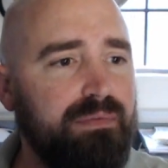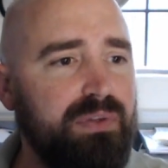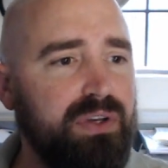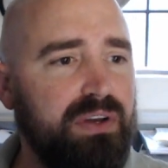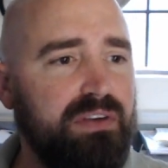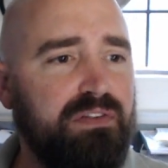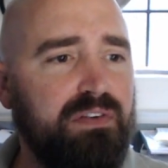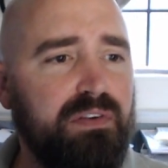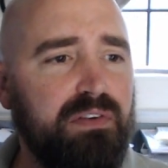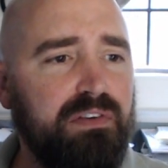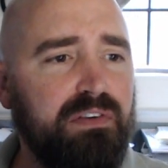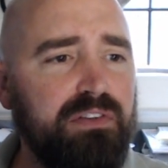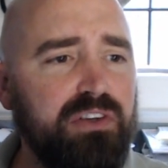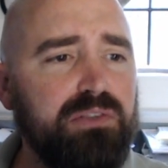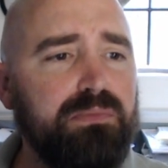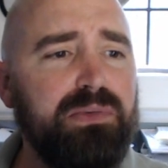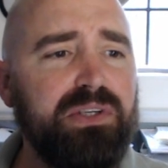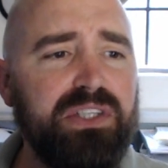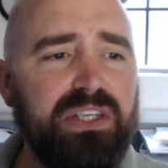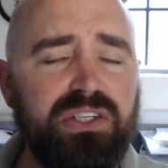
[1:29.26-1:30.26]
from
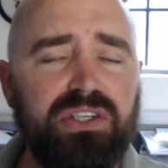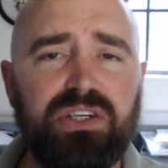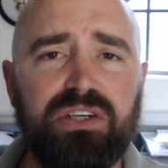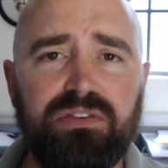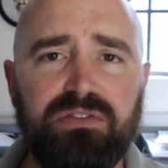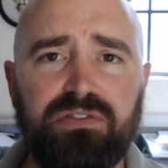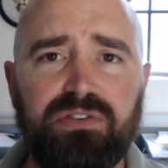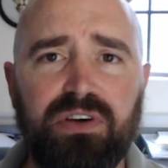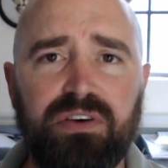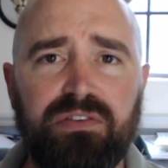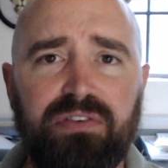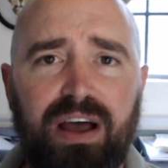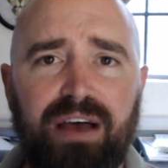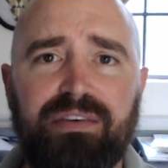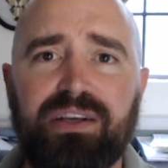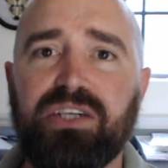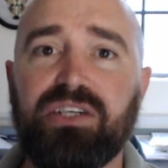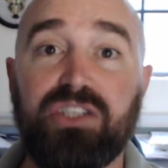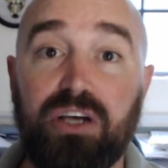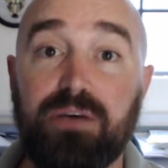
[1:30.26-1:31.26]
this position of
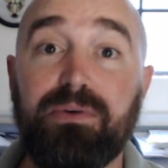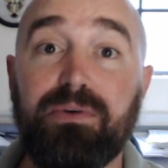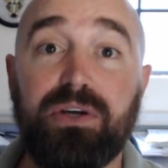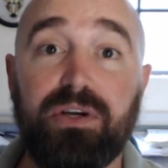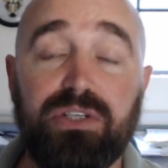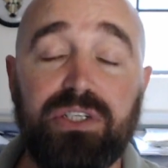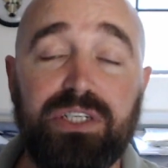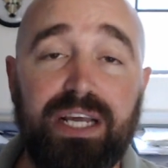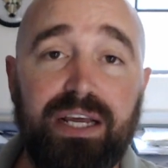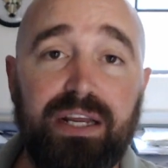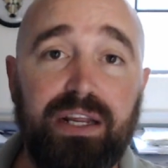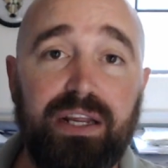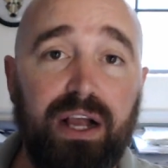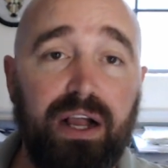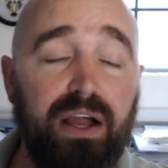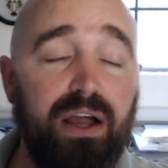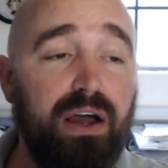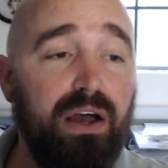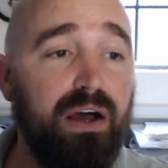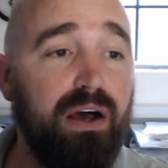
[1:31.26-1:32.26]
having some
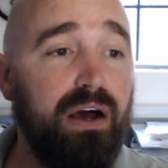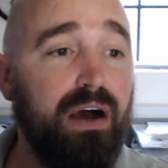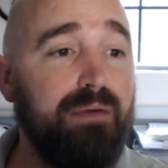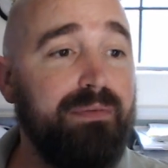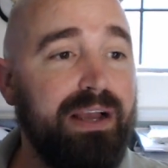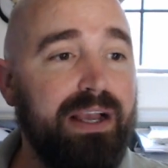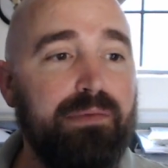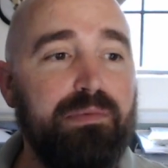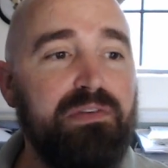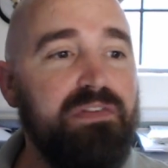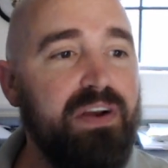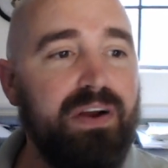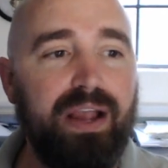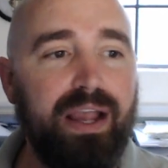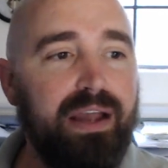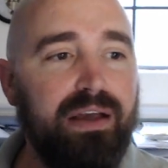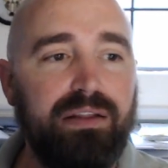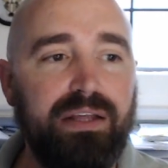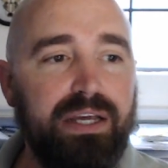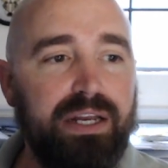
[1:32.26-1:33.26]
understanding, it can be
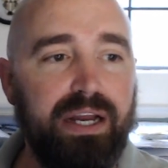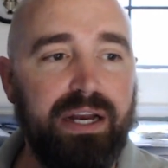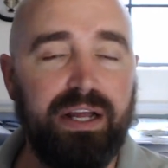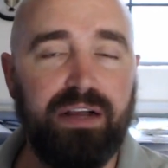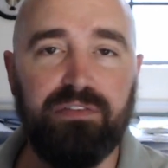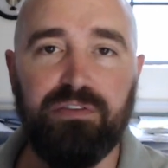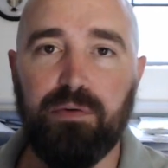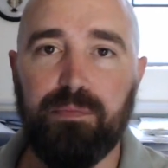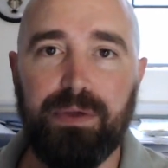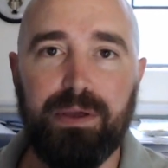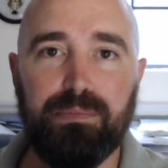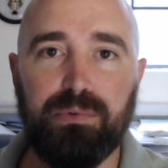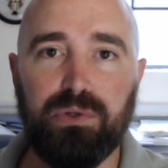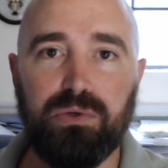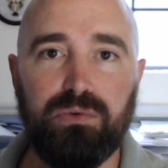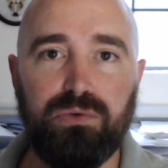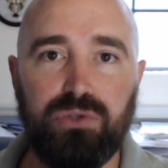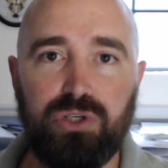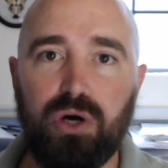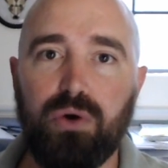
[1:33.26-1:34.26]
very alienating for people
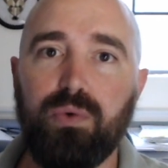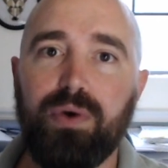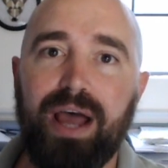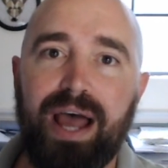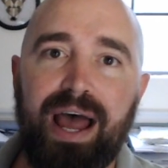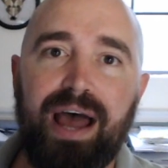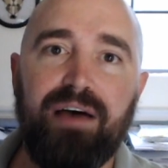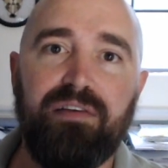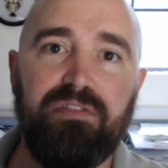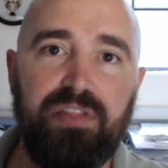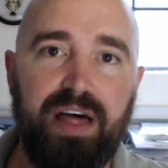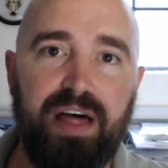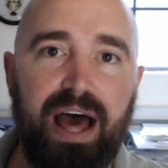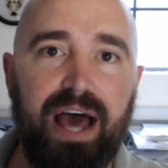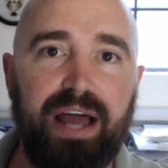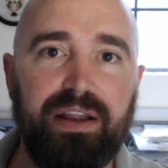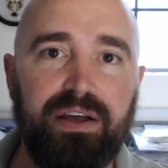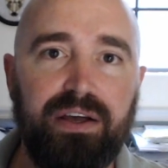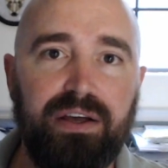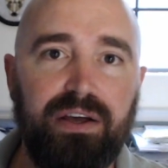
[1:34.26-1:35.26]
who don't have
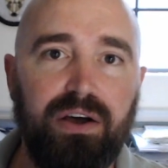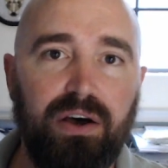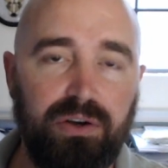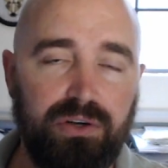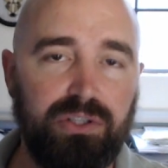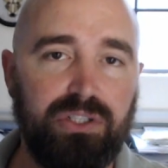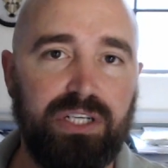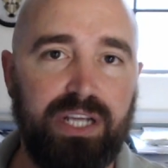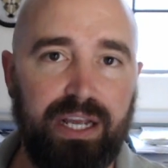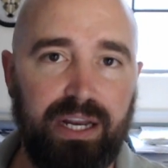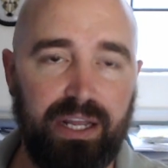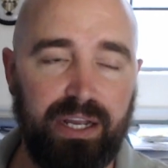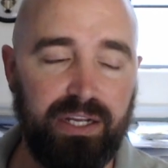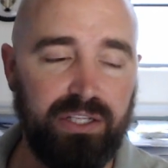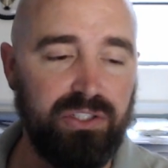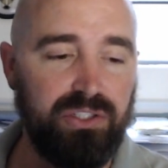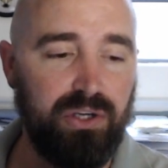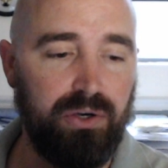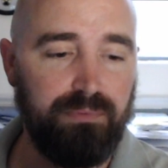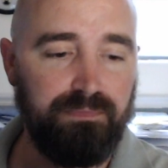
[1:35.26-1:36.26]
that understanding.
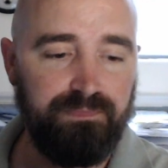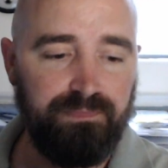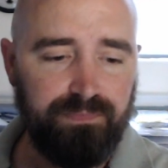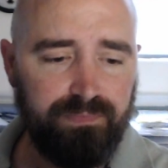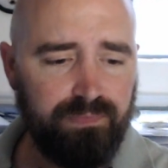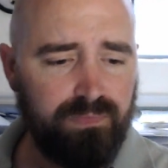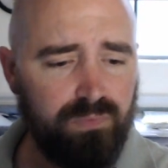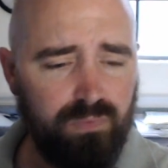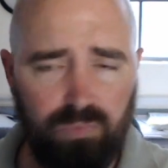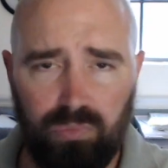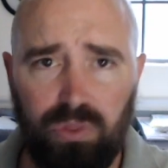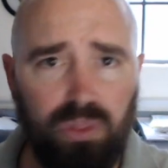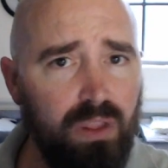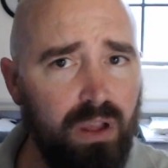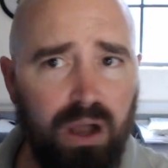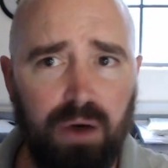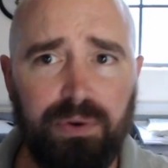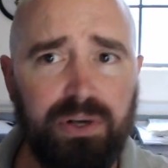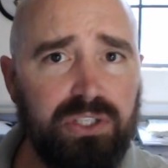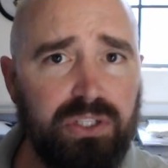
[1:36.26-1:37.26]
And so
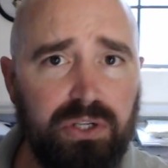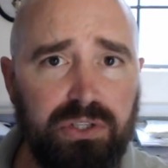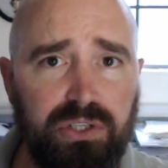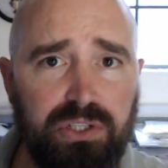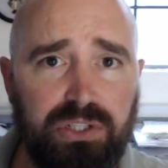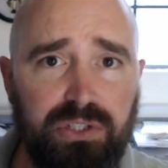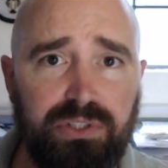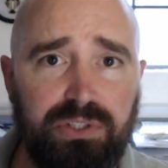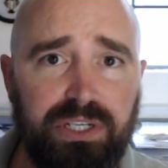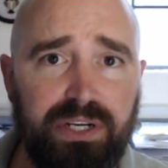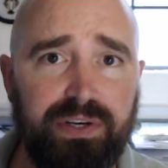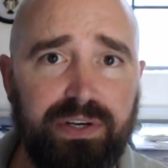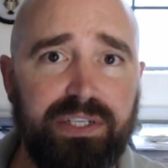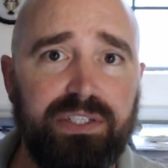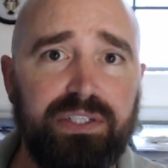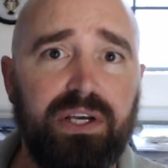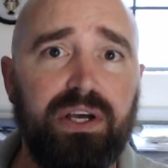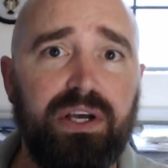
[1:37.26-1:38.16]
I want to start this new series